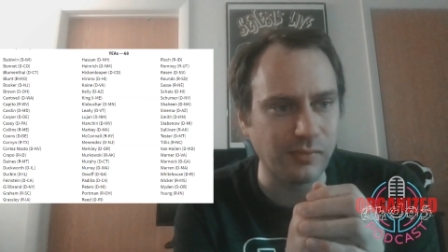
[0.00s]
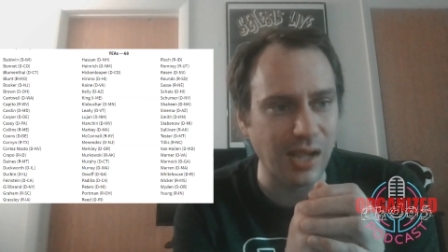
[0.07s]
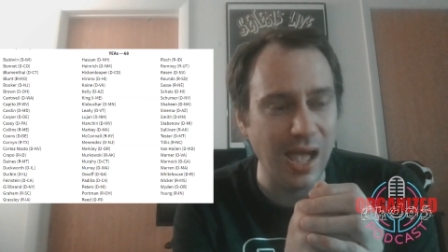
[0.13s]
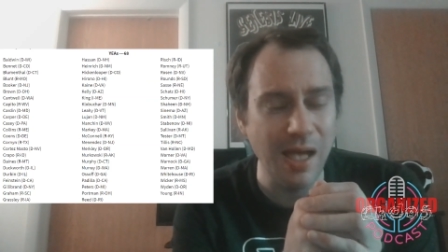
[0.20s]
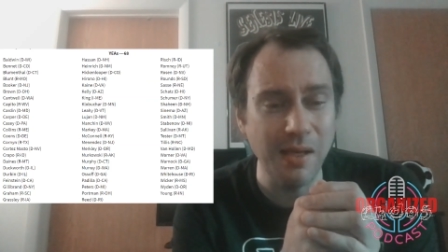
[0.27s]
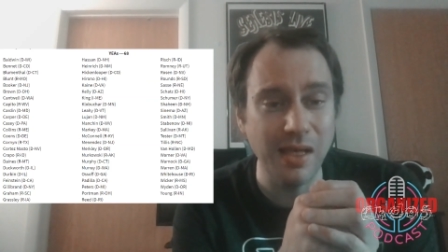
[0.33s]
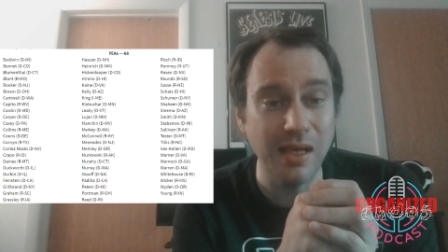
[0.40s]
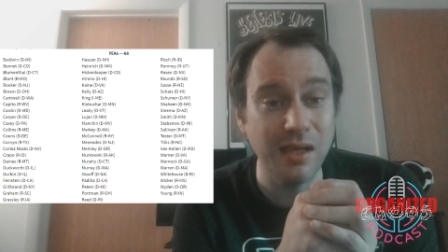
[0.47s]

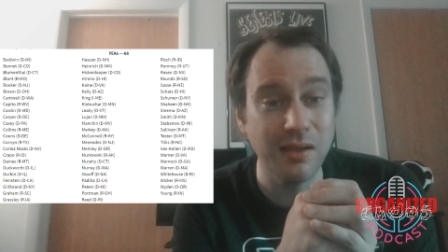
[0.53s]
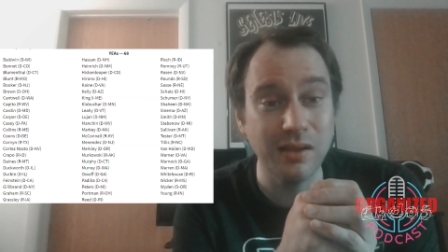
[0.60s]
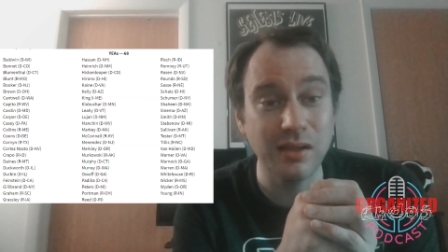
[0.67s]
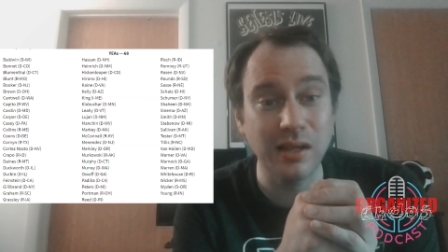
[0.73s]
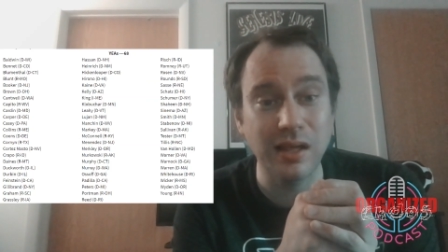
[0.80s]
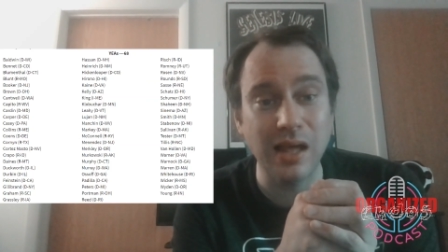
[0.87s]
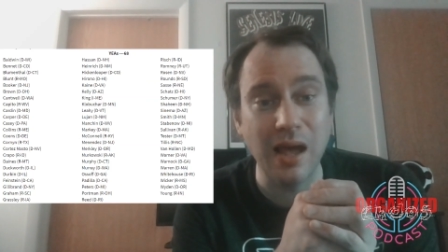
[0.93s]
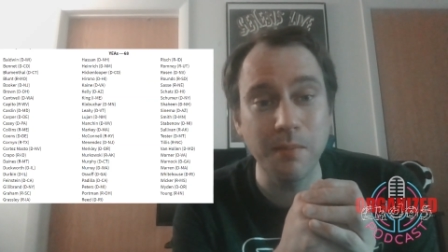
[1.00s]
I, I
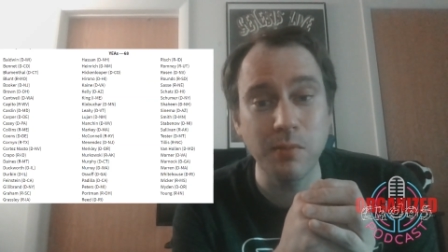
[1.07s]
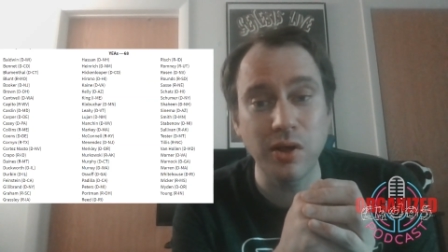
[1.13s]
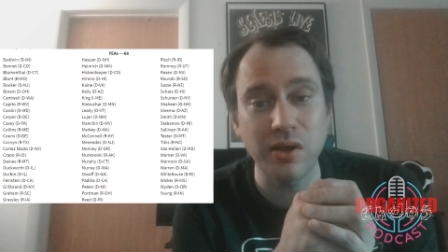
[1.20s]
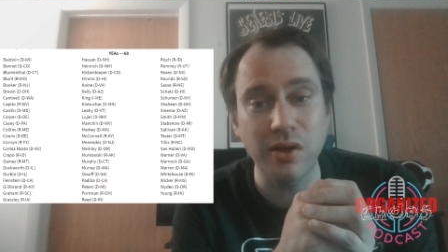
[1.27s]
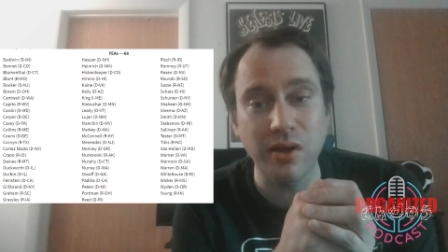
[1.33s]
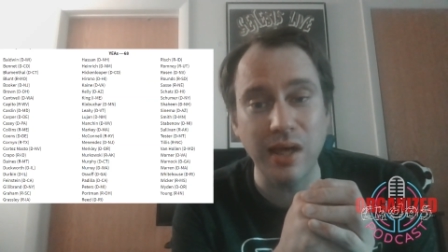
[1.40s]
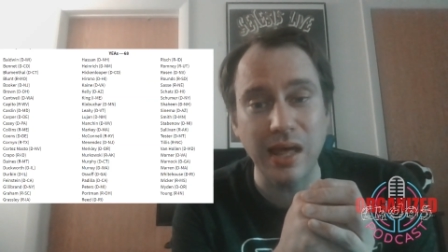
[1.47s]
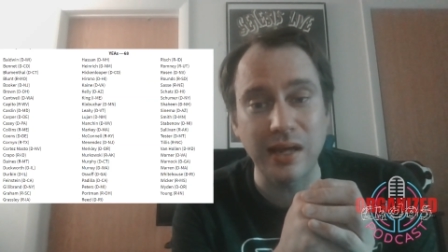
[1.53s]
I'm gonna
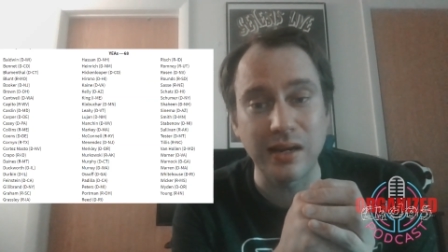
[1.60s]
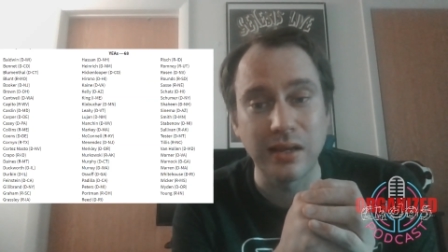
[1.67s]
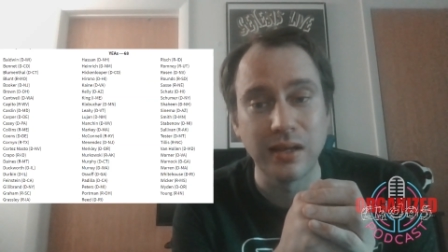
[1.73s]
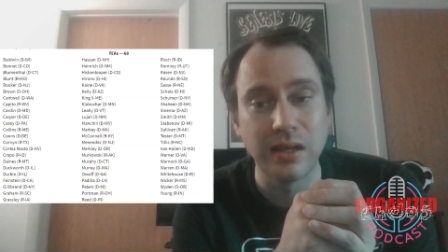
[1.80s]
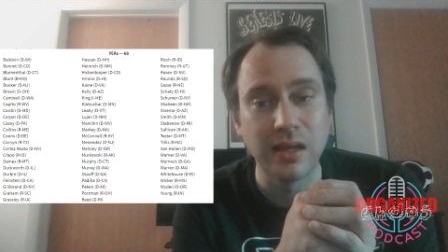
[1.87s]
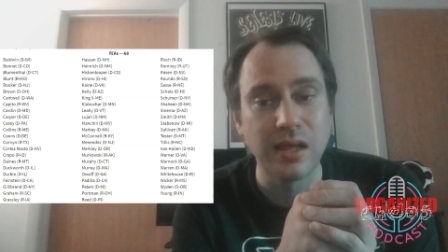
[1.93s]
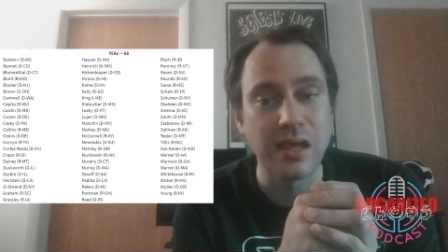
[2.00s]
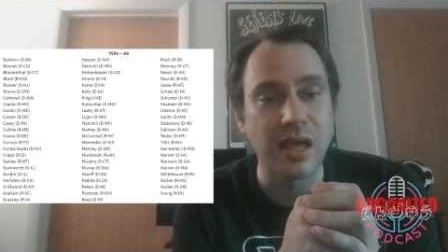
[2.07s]
go ahead
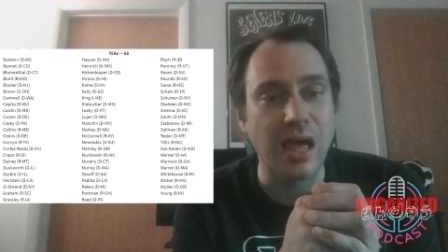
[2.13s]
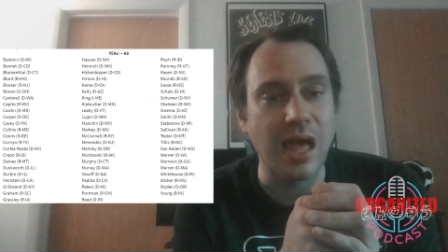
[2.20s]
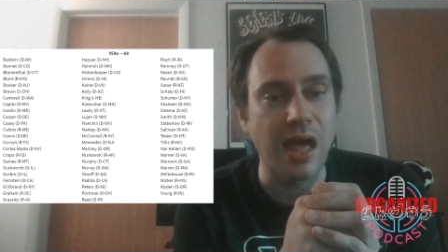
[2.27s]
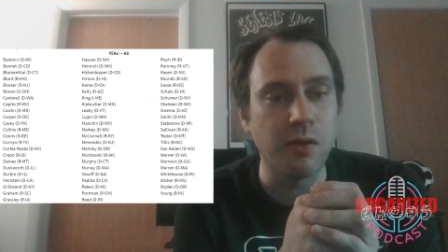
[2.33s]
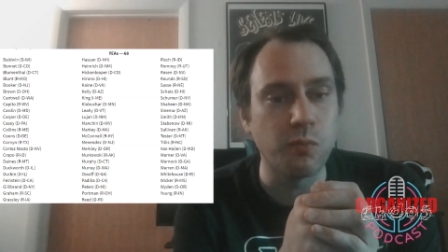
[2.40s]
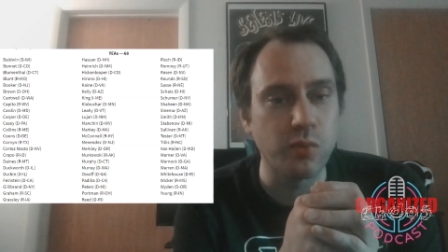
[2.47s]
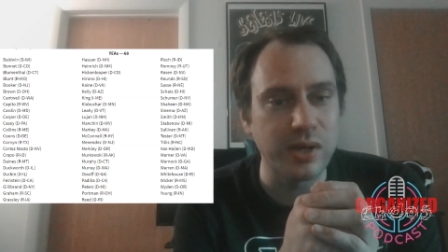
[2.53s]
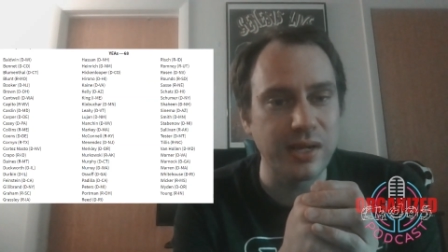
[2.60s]

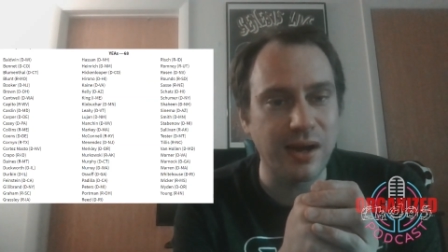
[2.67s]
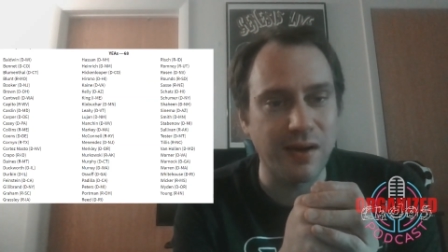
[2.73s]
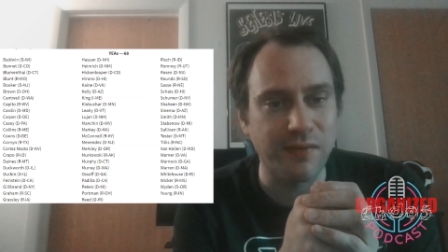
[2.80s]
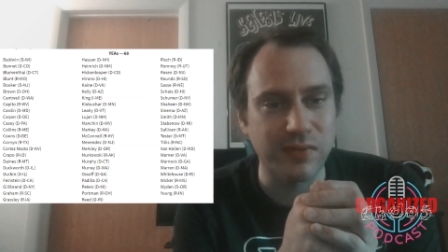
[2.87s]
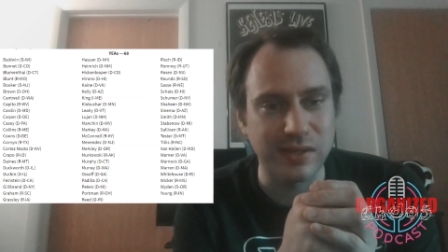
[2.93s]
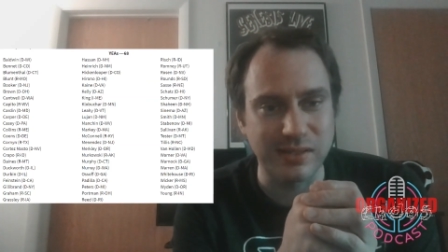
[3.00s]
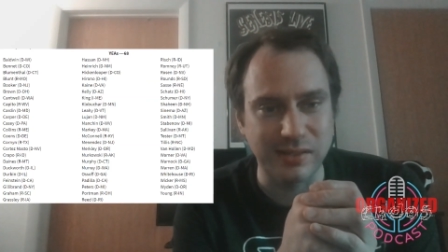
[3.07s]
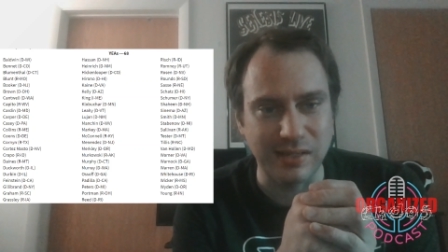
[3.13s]
and read off
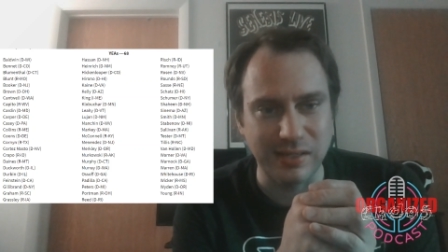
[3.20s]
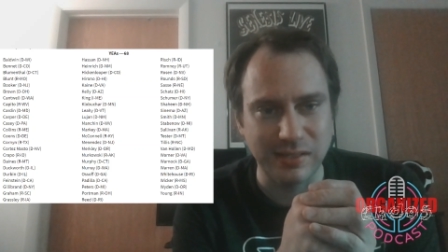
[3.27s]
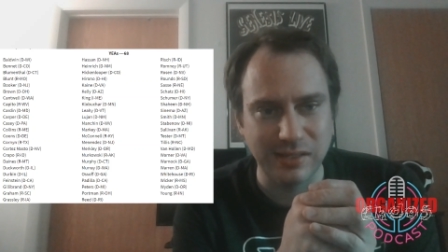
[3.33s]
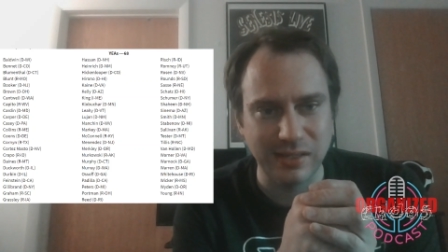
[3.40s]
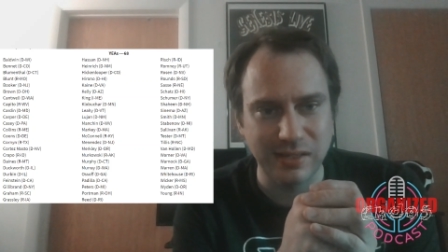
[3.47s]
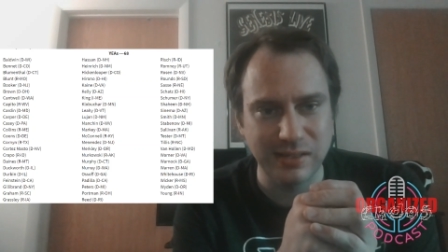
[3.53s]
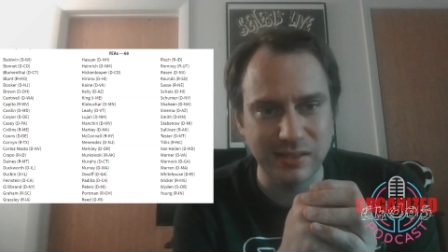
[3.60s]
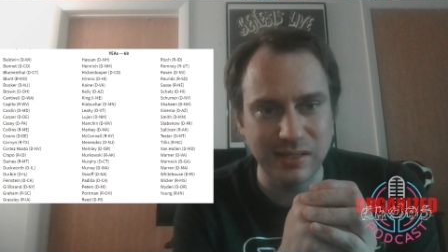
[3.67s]
this list
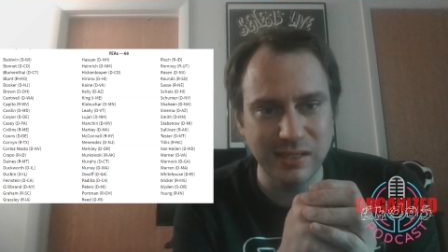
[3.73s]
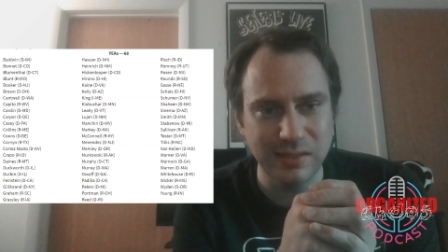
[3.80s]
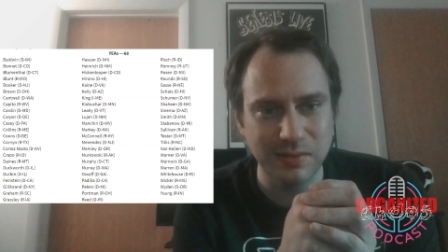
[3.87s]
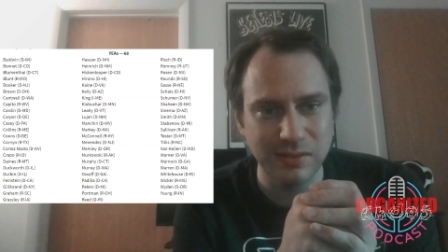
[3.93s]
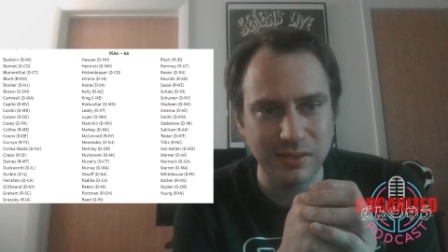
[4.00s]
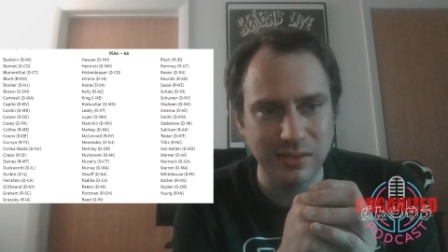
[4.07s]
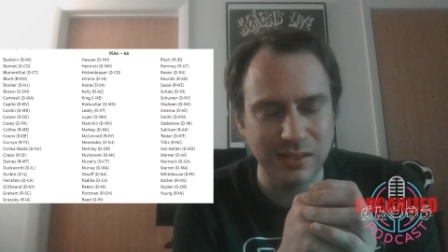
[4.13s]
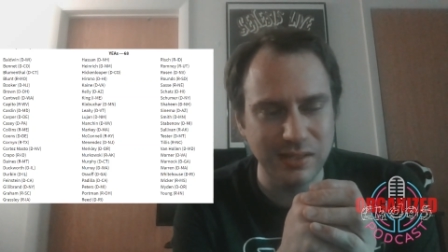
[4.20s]
because these
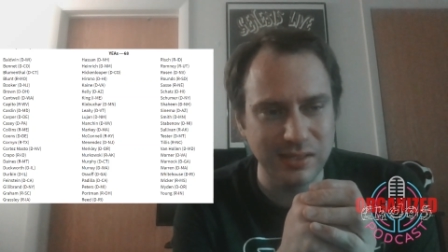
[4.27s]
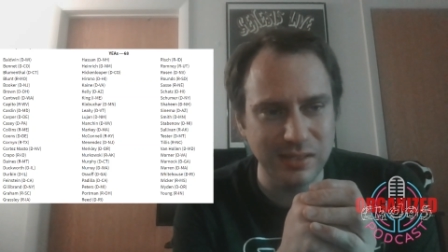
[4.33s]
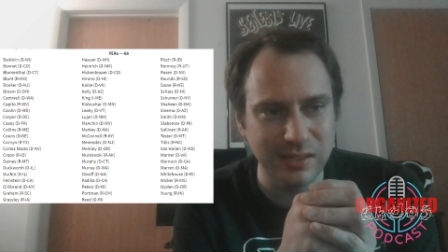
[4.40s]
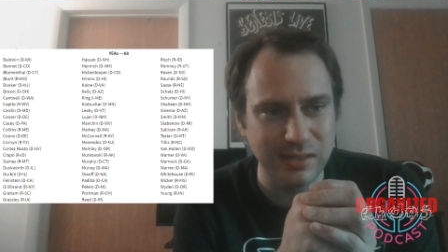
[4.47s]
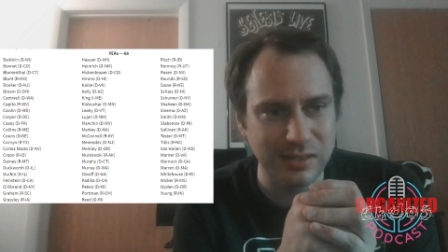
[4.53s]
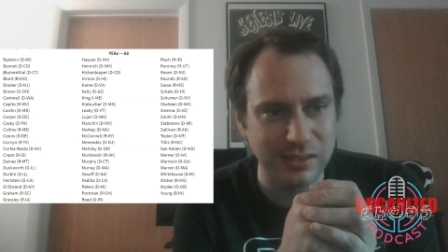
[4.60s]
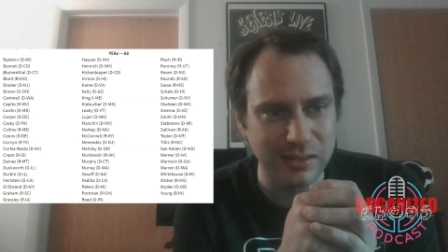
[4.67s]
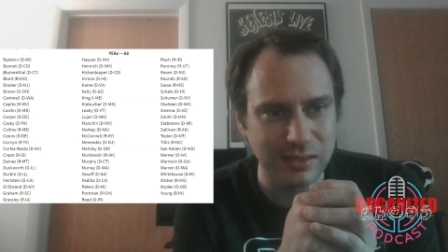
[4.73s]
this
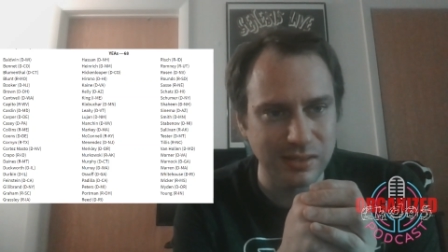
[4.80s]
is